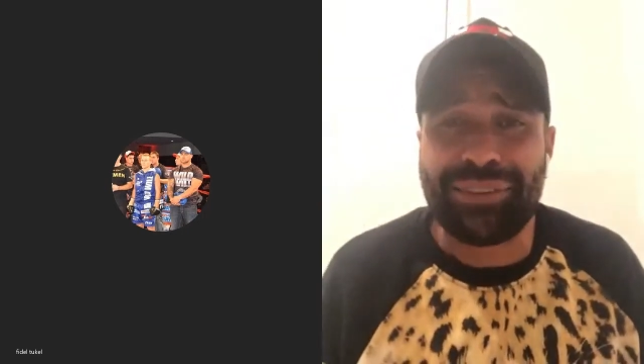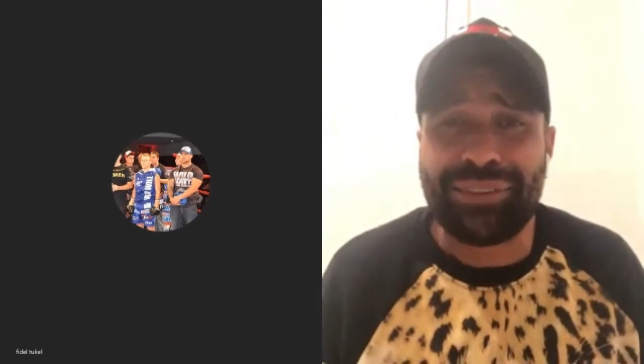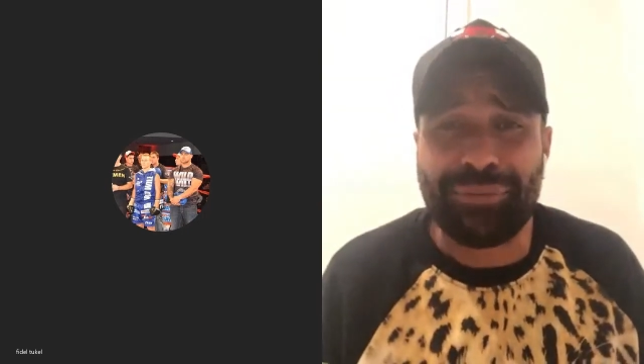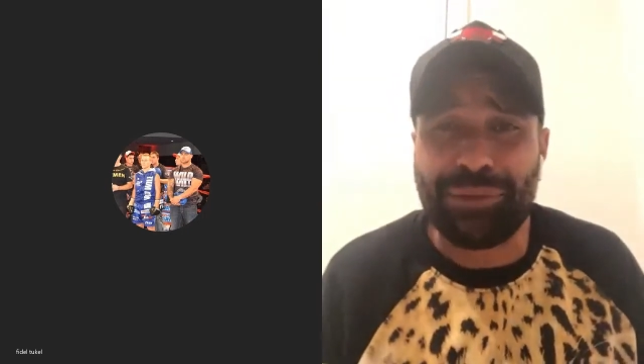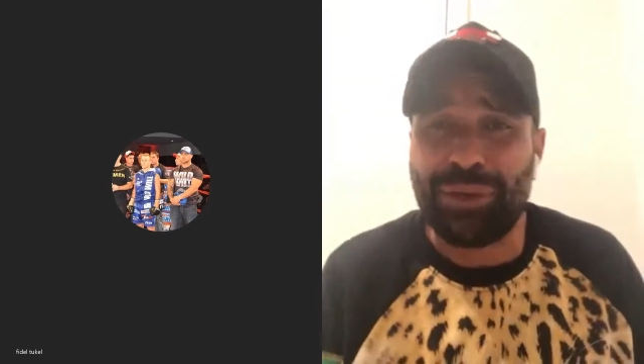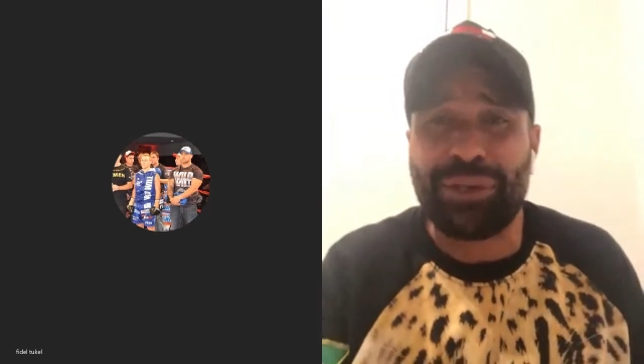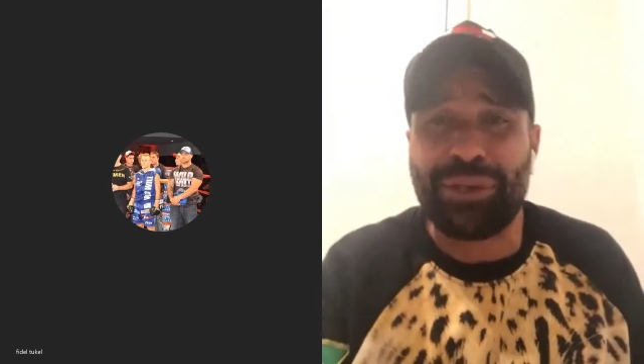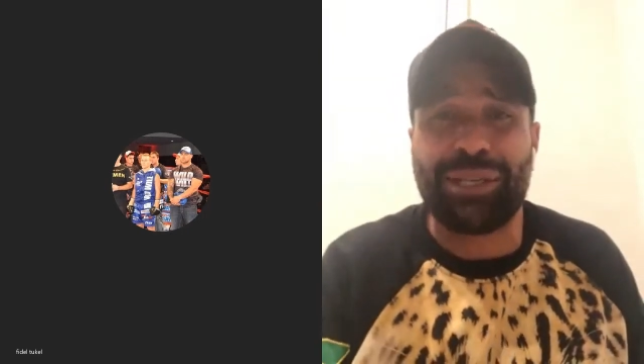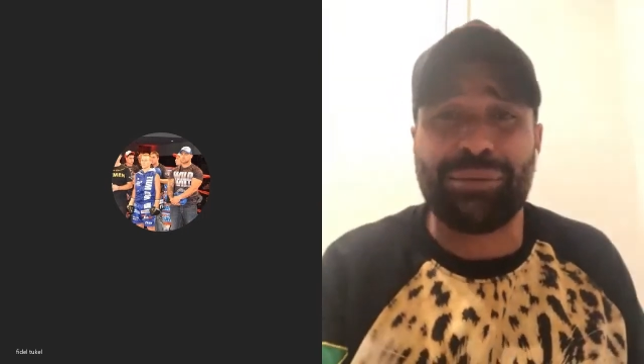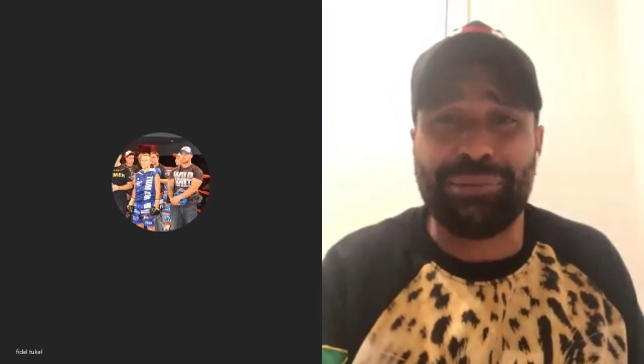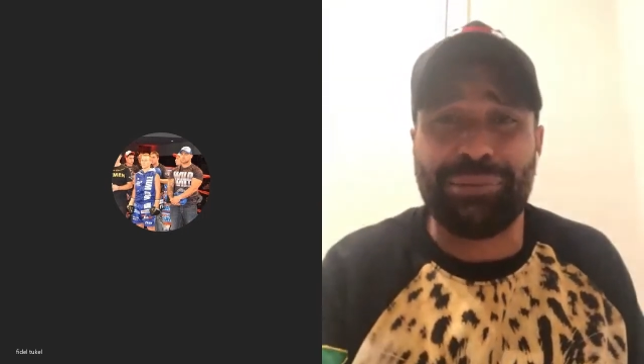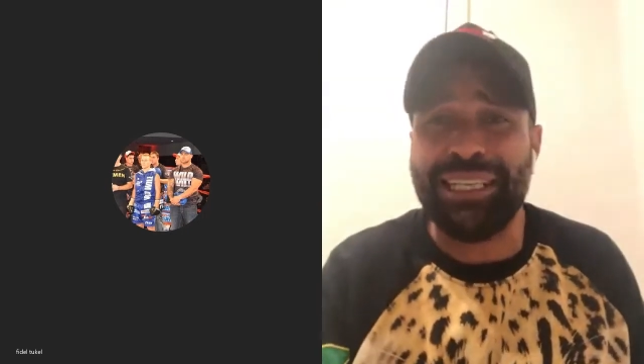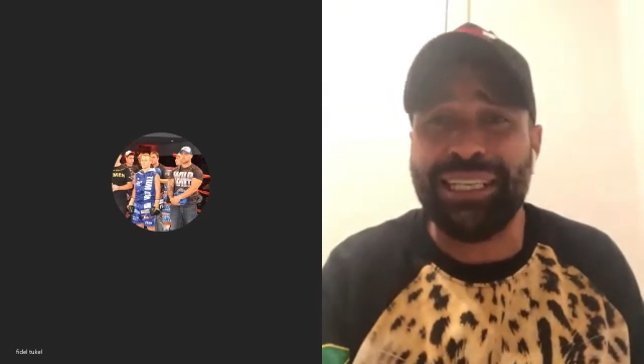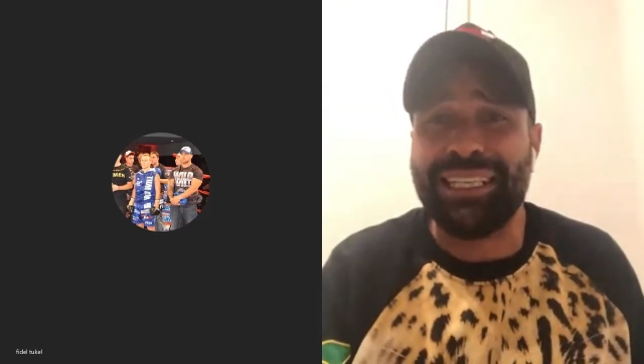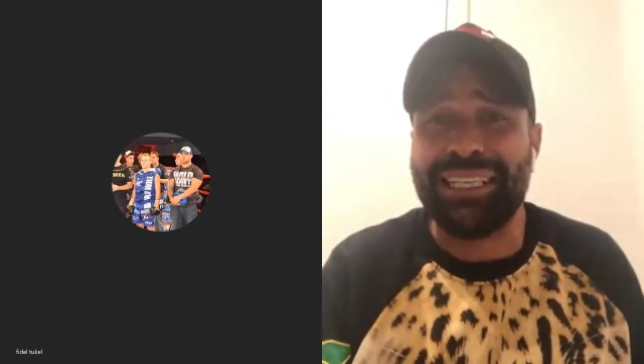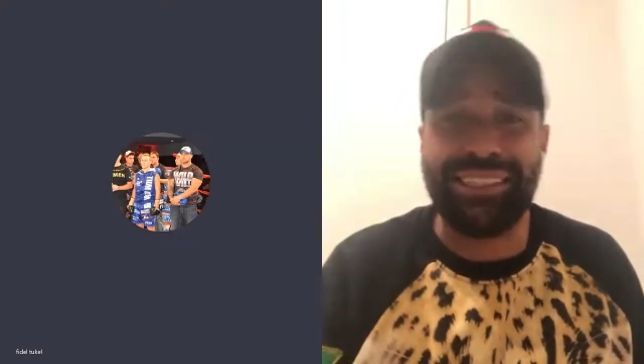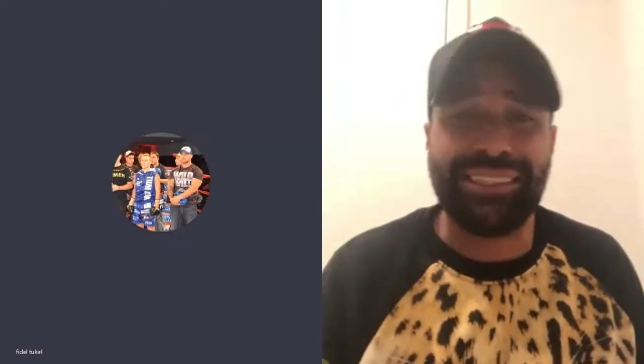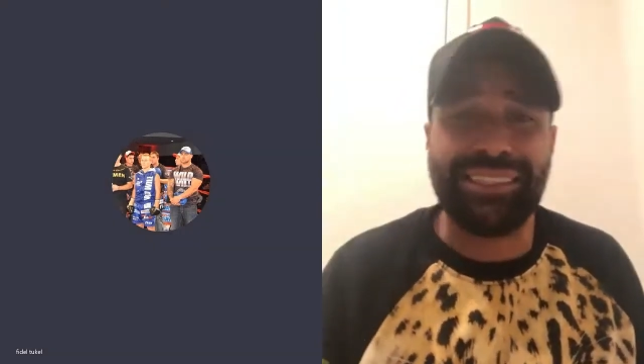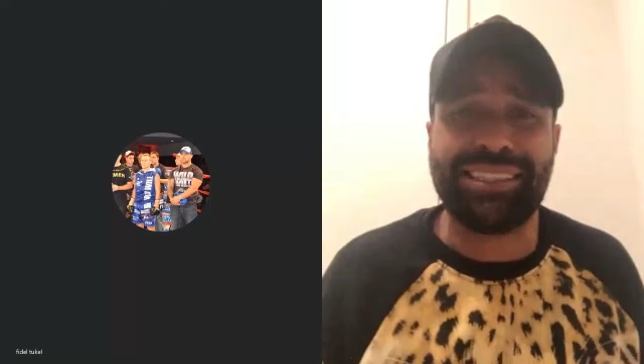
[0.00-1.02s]
if I'm not going to
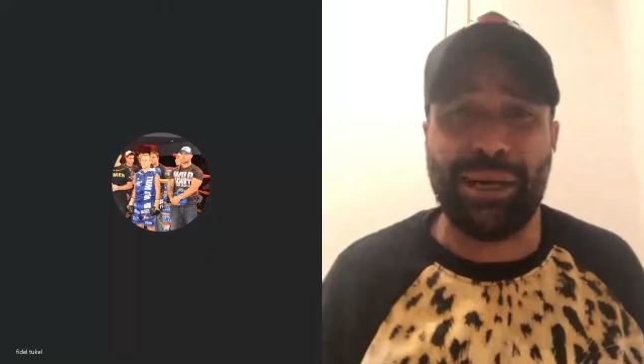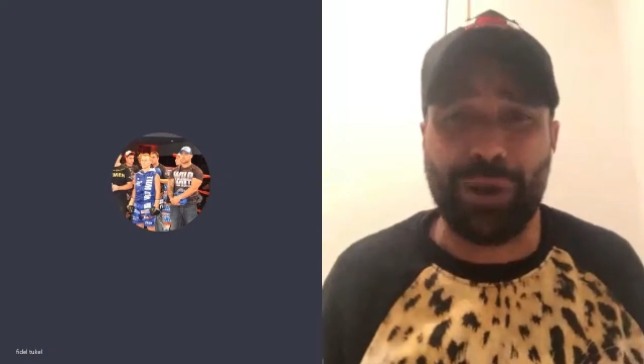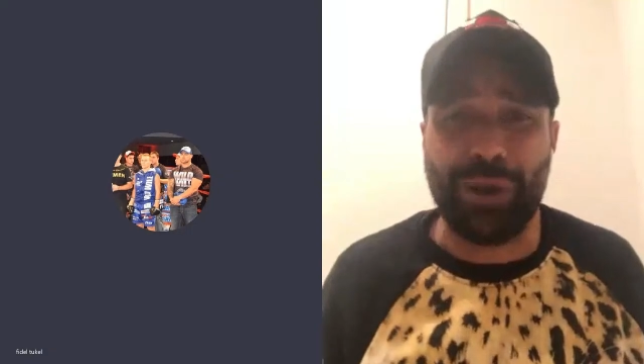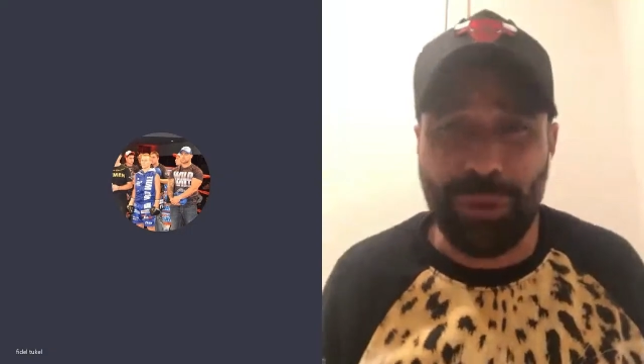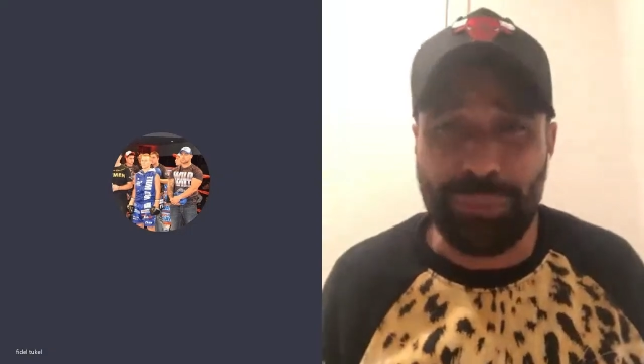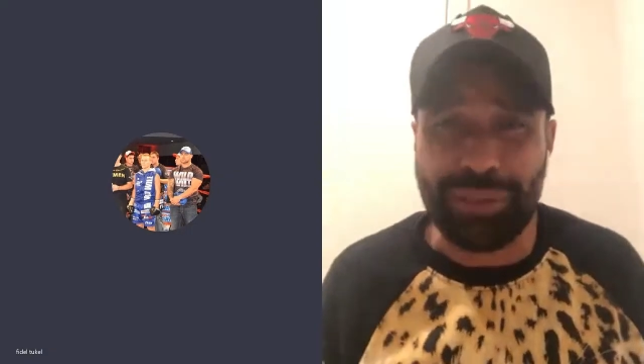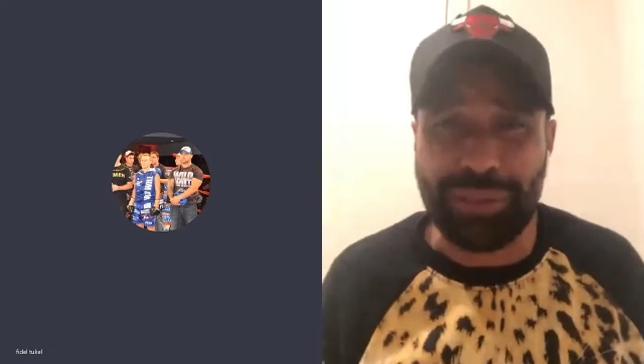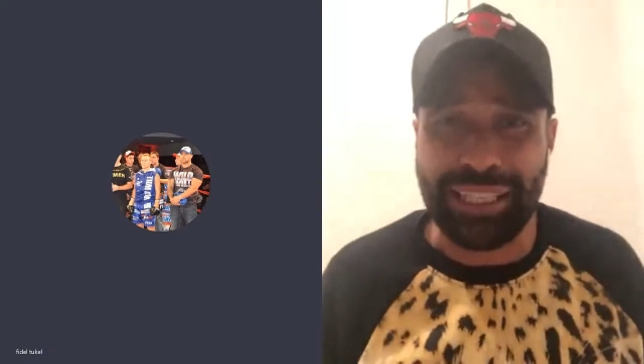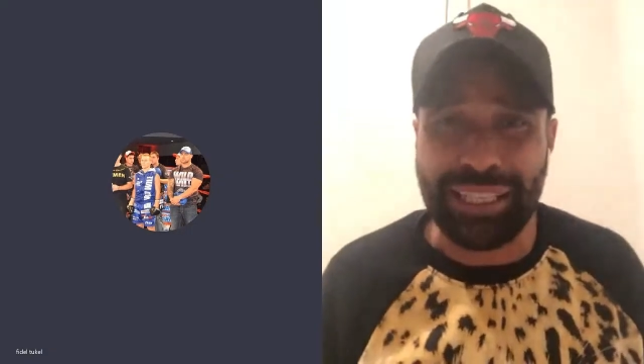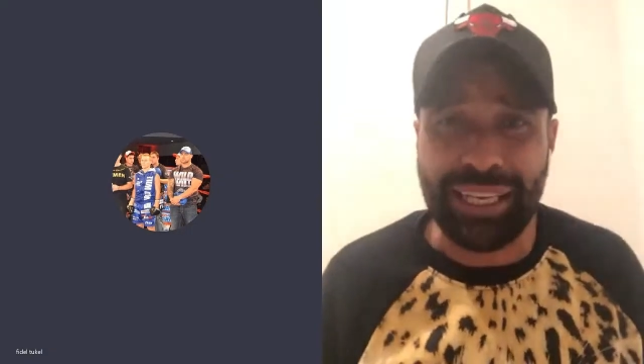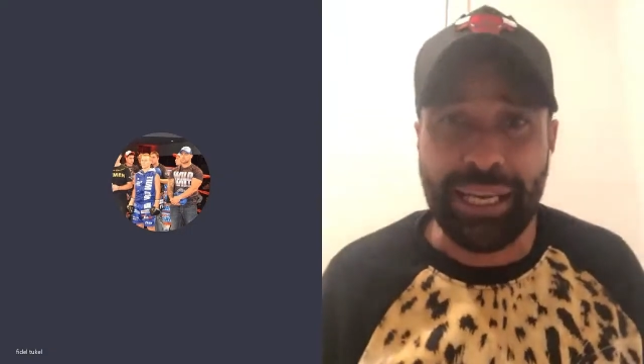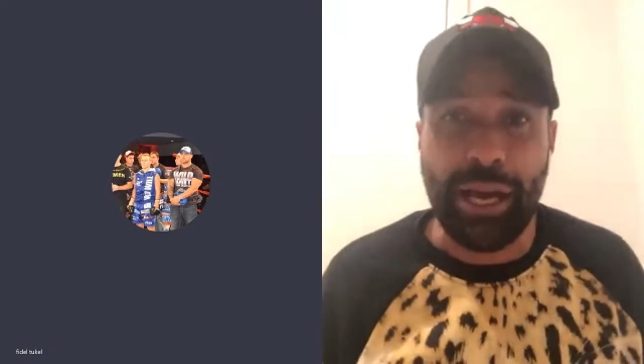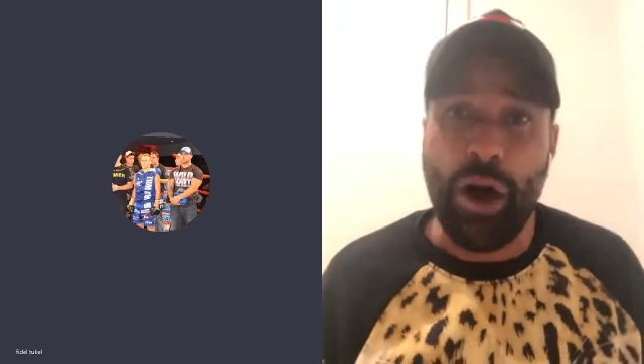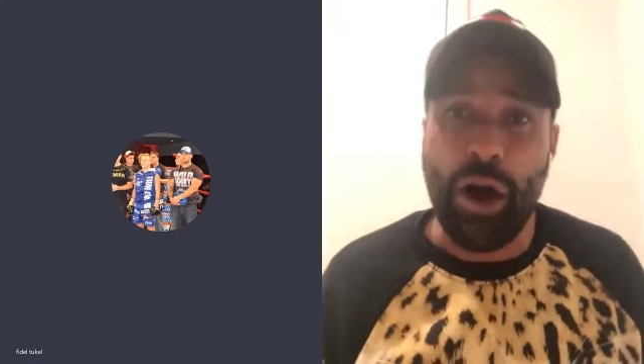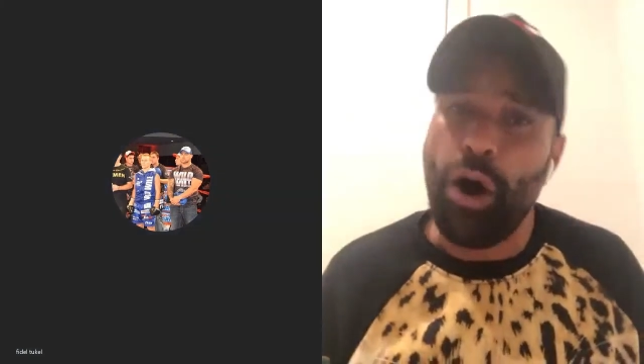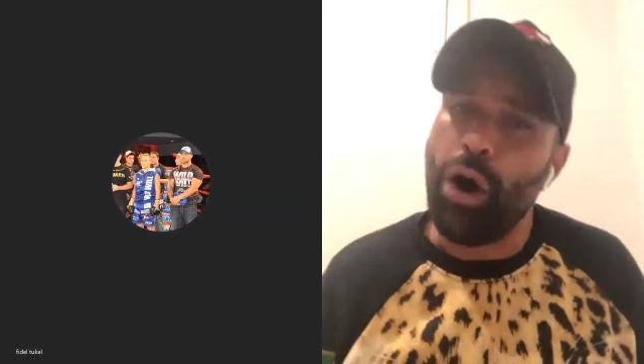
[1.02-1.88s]
be there, just tell me.